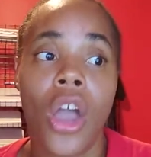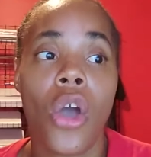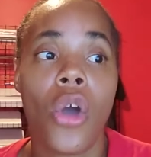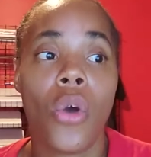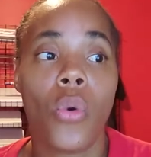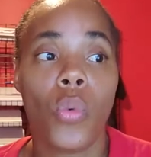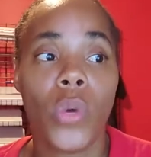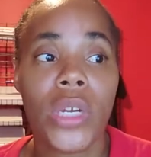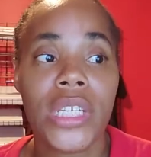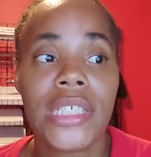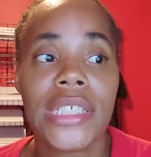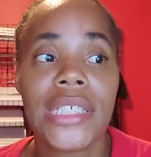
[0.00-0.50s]

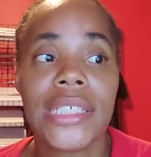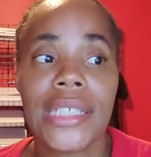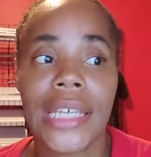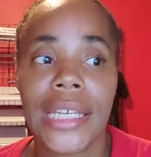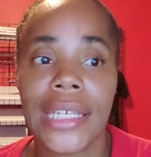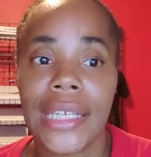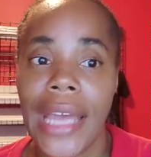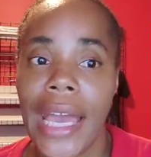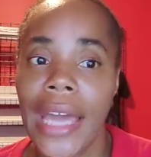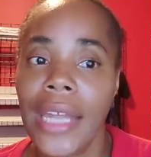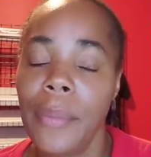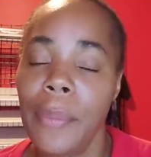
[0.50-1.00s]
which is a
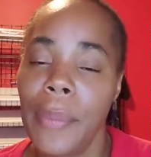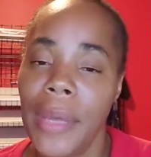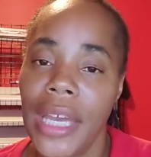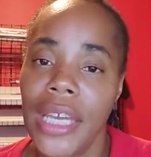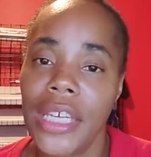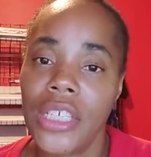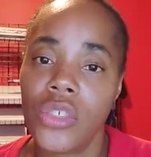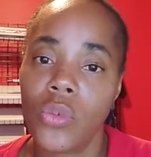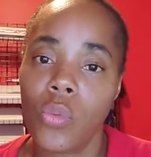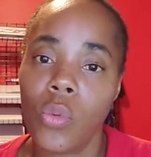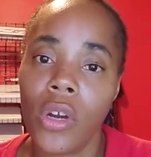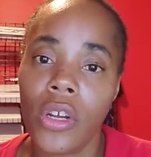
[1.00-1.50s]

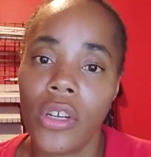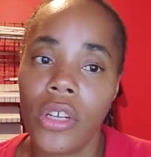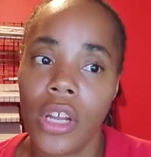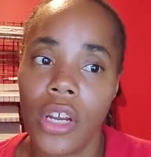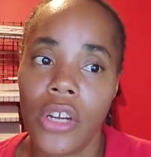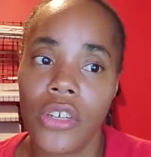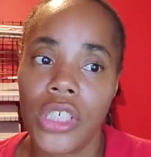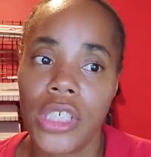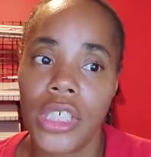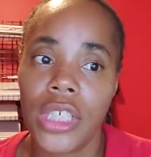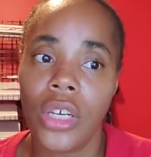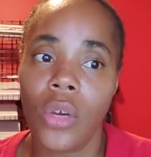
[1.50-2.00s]
database where
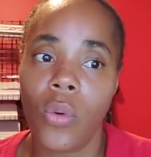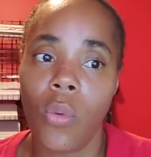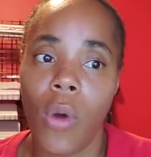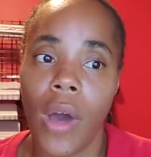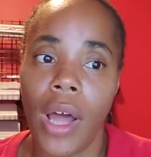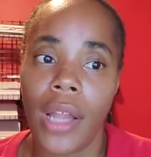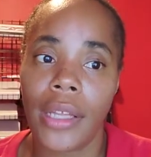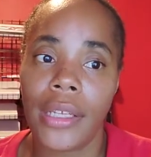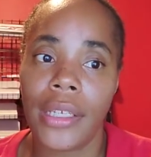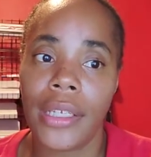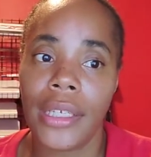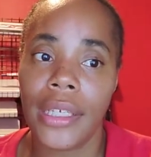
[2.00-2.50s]
nursing
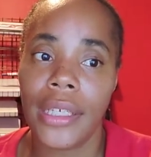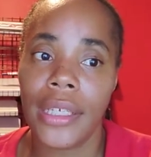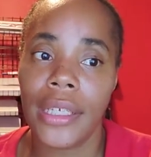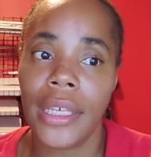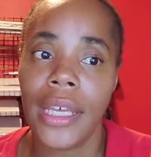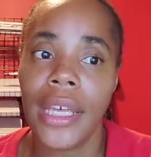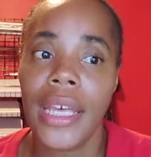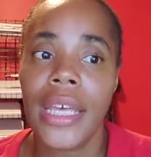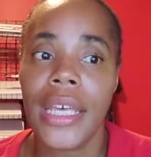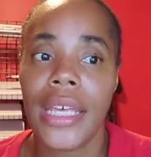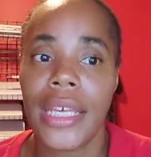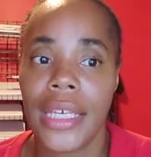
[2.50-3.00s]

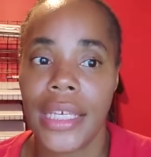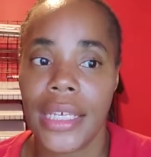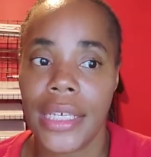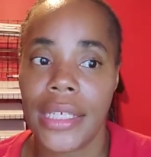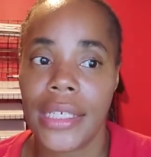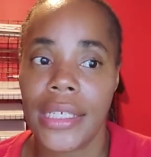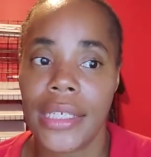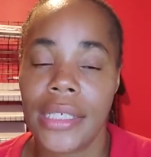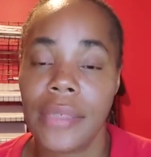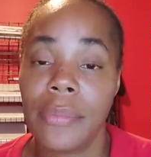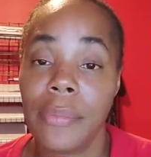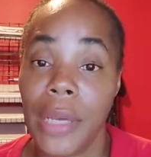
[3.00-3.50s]
quality
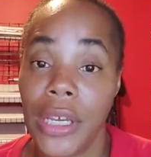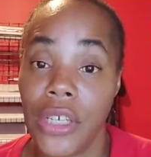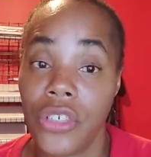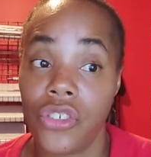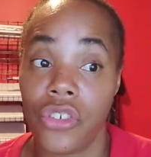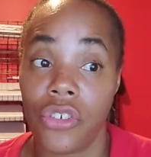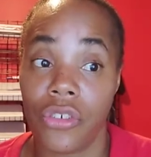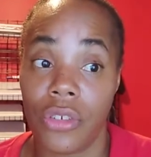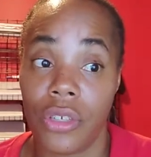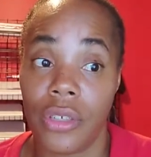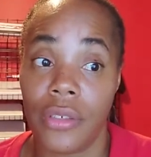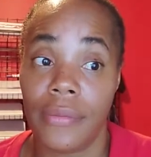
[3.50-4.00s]
is
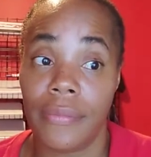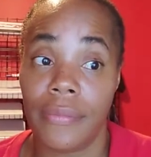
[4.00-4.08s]
measured.